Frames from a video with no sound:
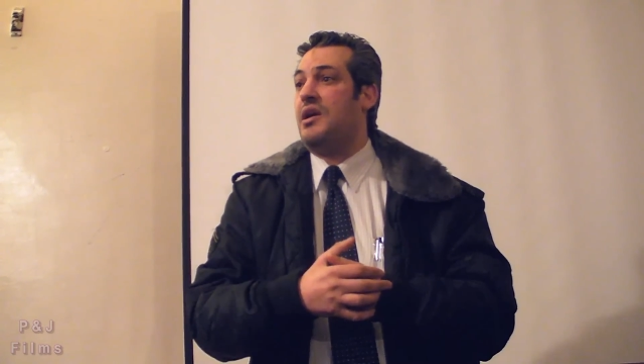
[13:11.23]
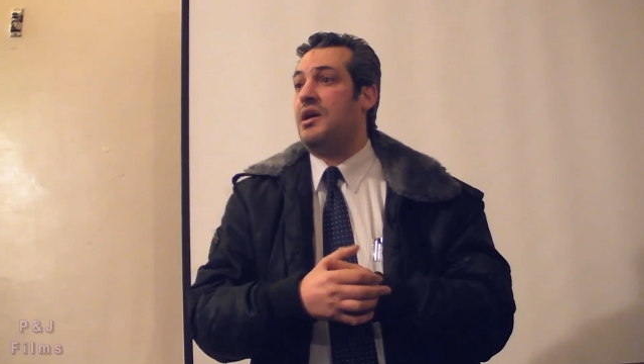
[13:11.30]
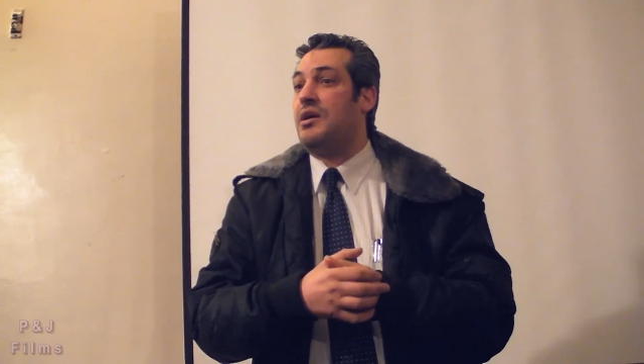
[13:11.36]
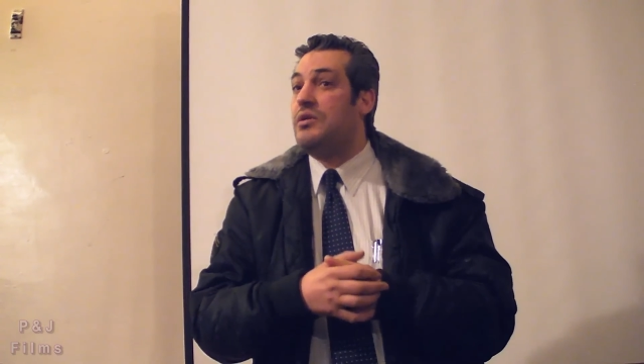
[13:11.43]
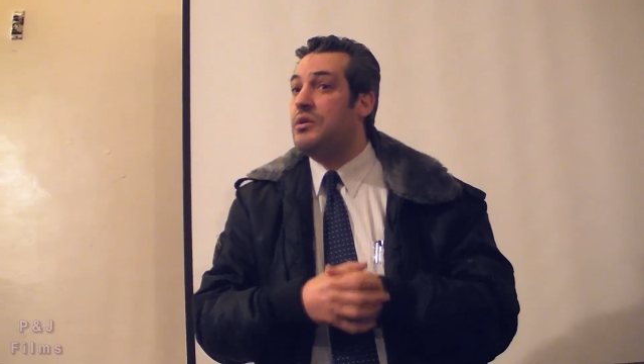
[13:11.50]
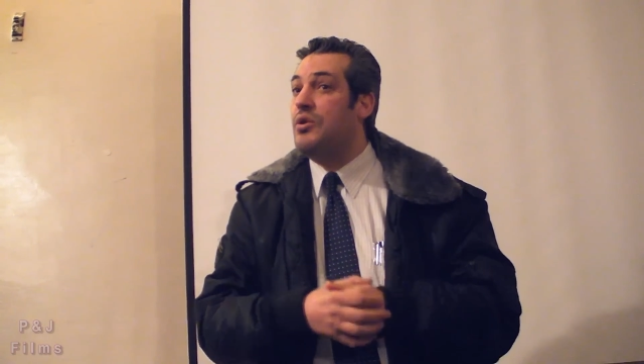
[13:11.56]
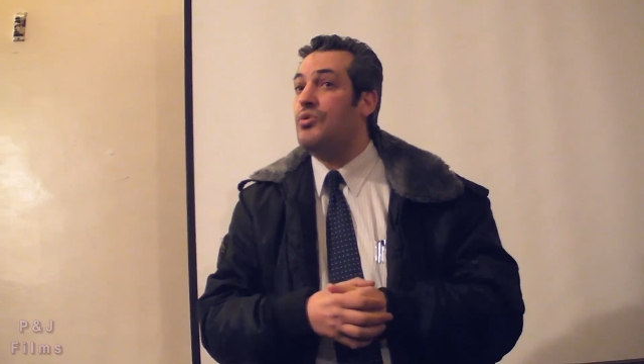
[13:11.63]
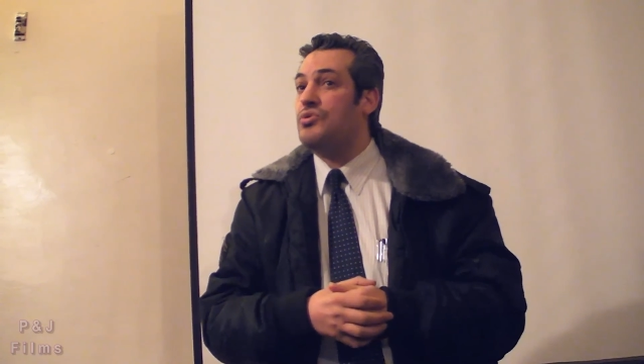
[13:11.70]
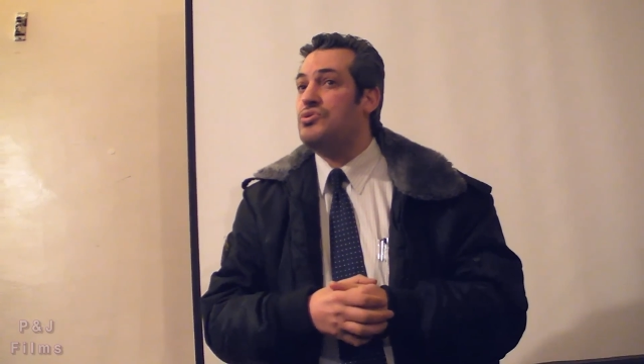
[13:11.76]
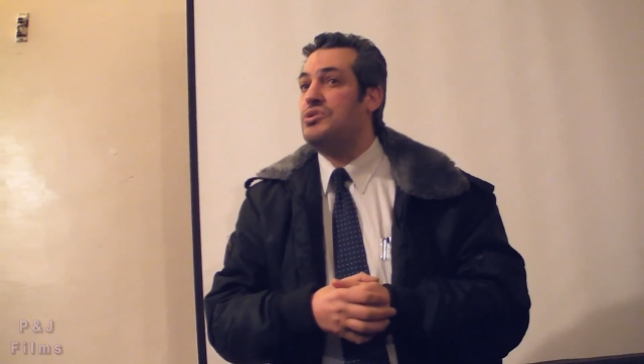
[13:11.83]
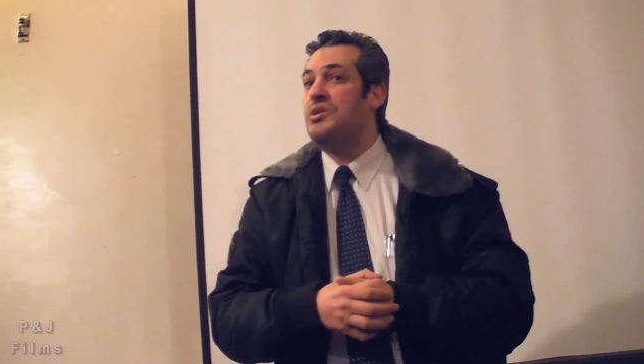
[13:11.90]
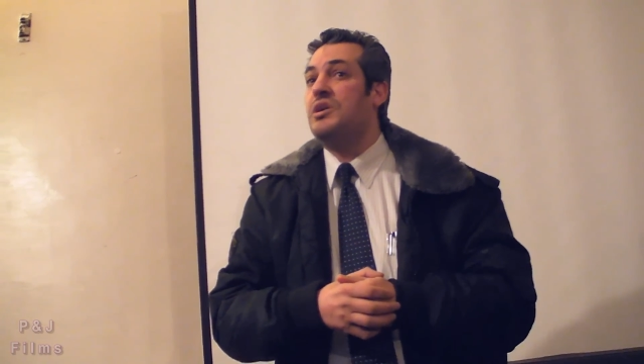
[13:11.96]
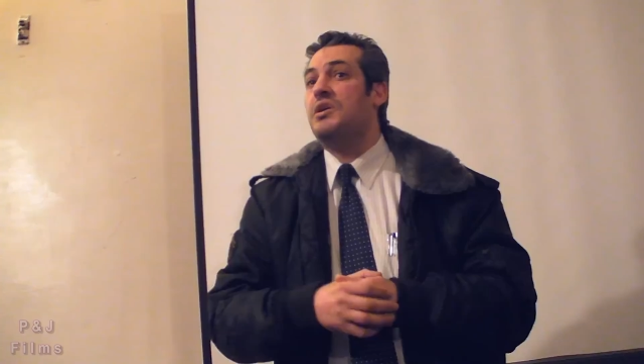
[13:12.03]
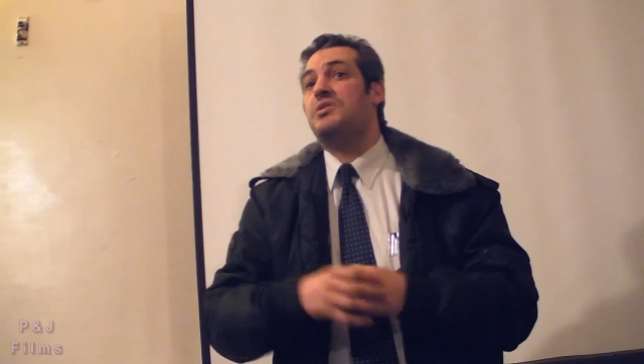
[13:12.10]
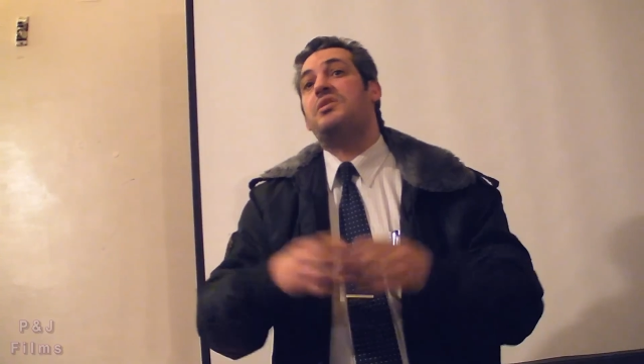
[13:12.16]
closed
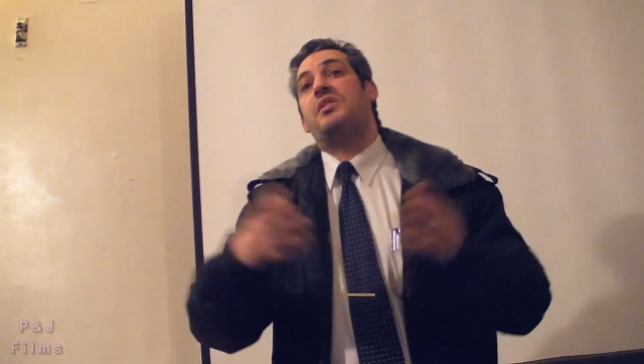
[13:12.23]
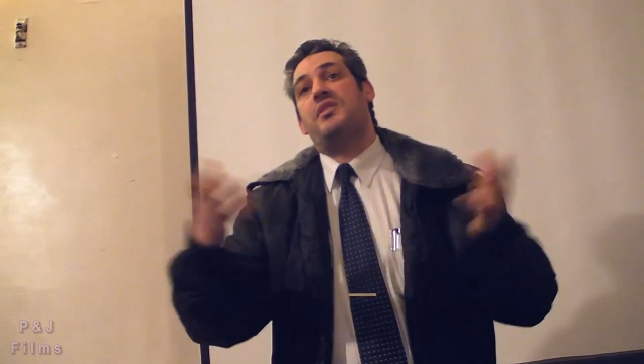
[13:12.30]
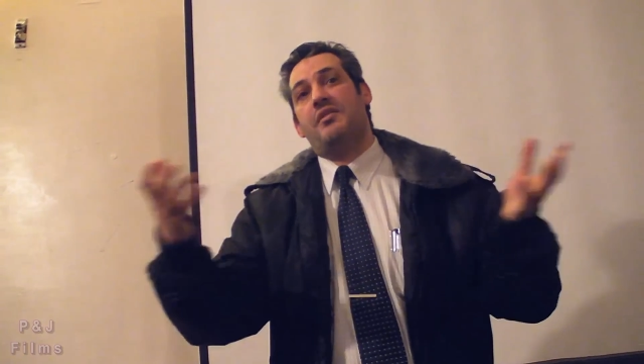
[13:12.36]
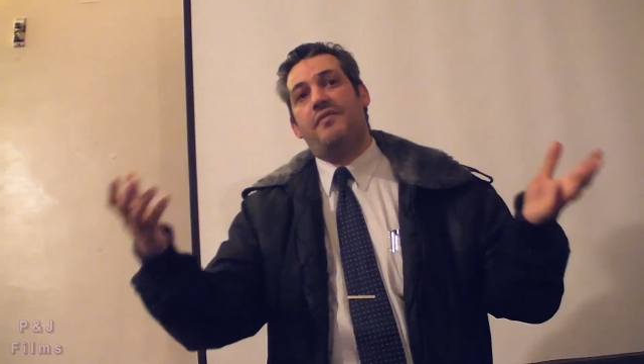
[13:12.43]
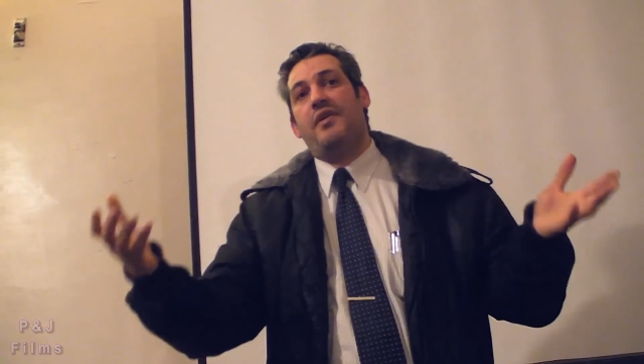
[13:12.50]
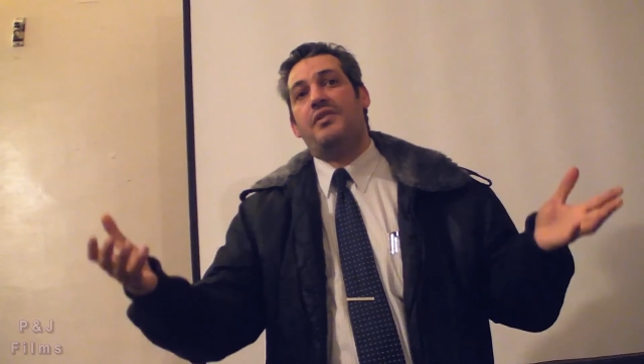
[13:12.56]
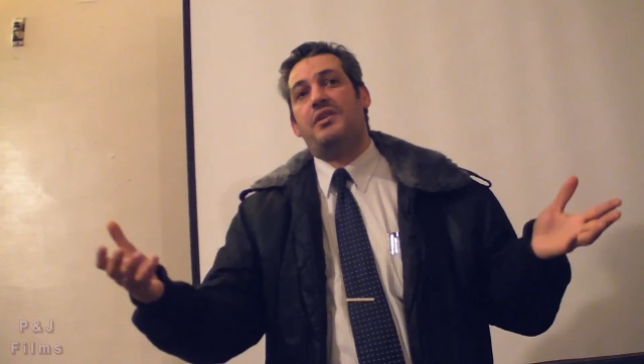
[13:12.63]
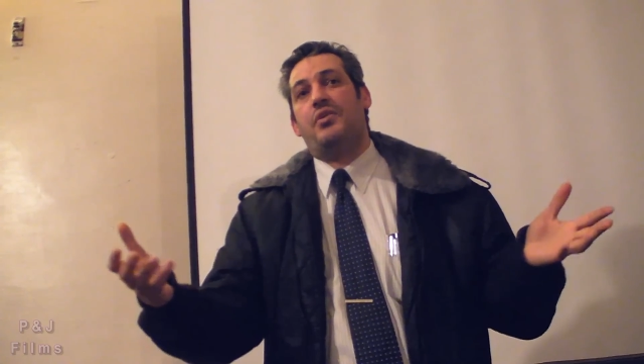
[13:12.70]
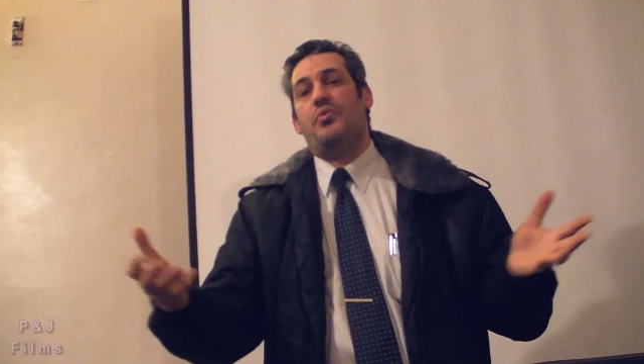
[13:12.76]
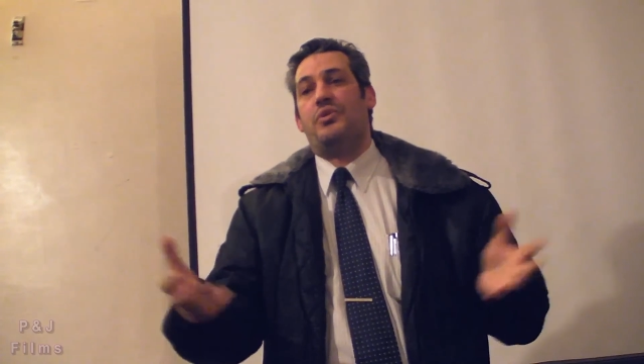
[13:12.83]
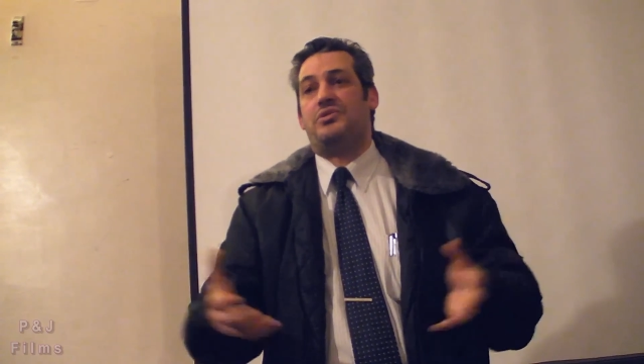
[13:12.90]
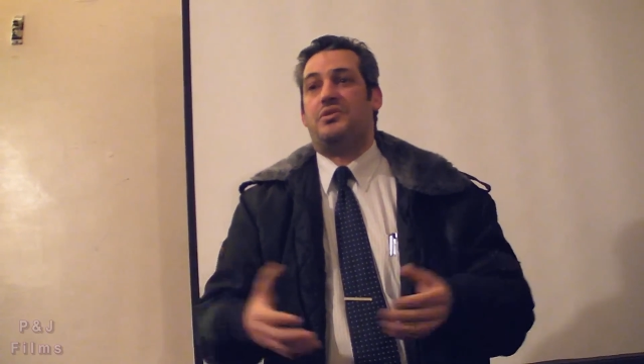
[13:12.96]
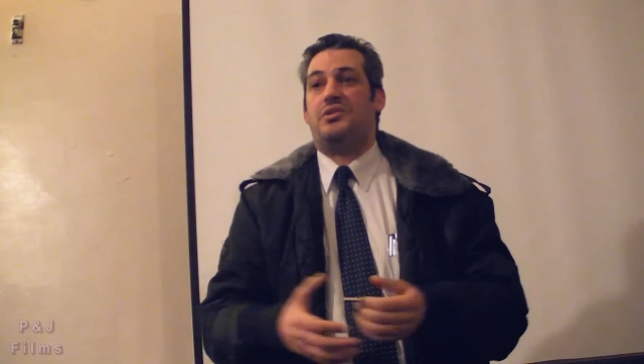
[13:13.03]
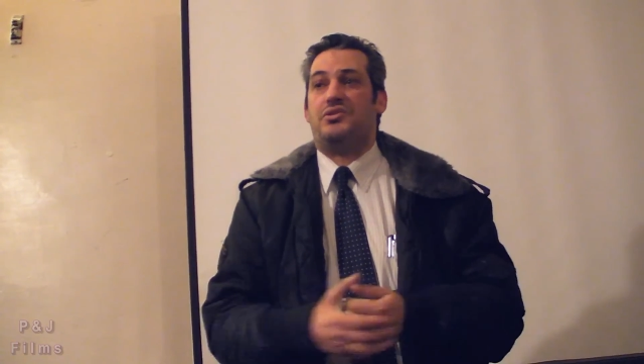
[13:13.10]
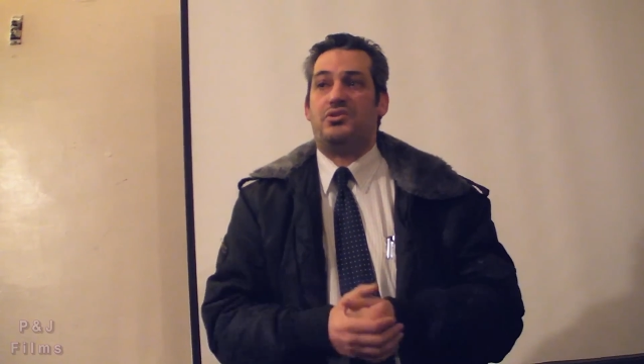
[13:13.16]
till they find out what's
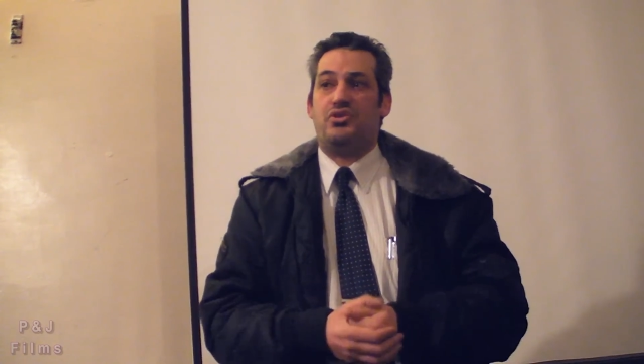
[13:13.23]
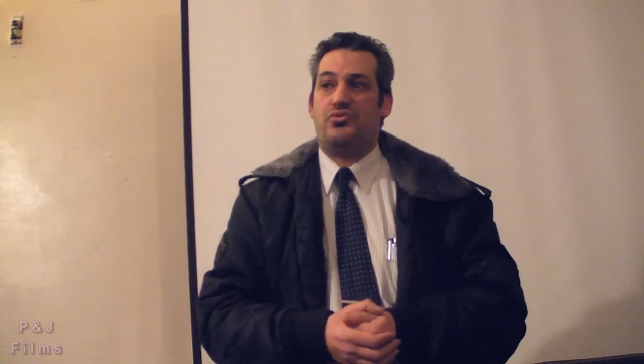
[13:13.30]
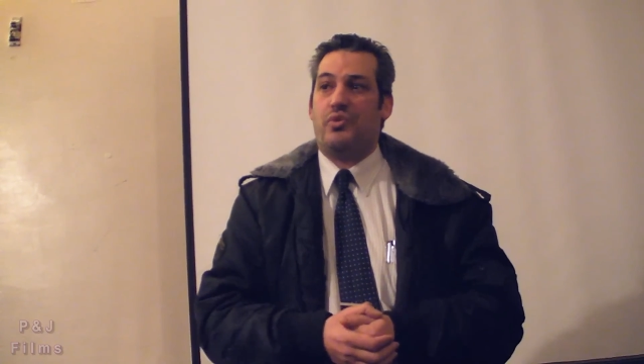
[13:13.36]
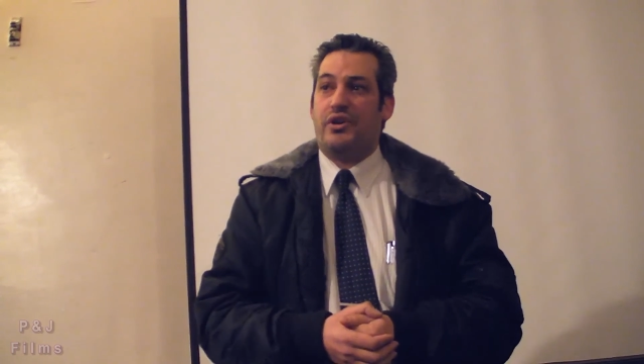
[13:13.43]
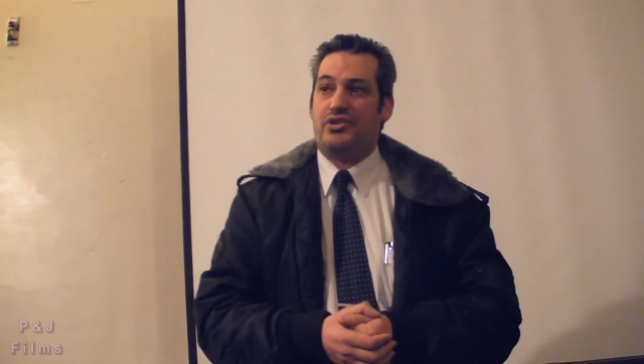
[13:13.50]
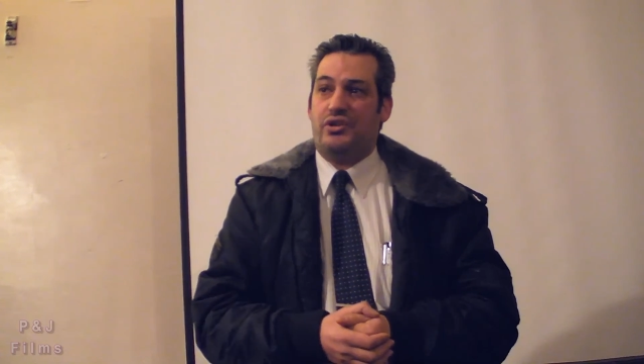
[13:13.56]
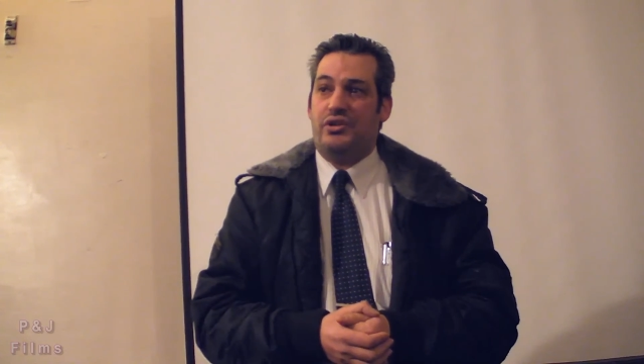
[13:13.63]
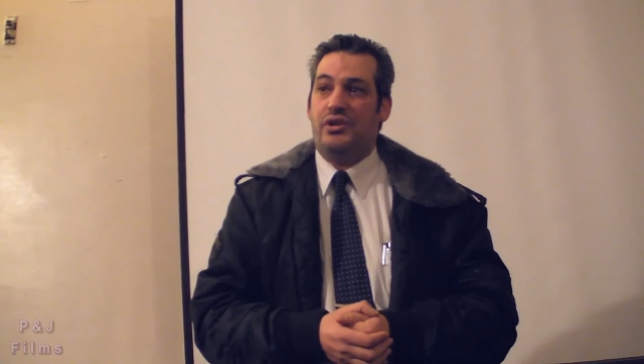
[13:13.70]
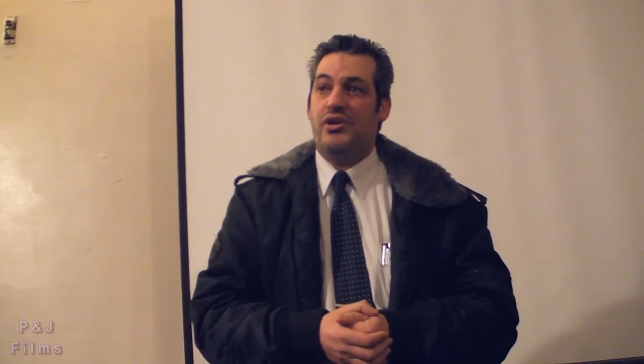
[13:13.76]
the situation.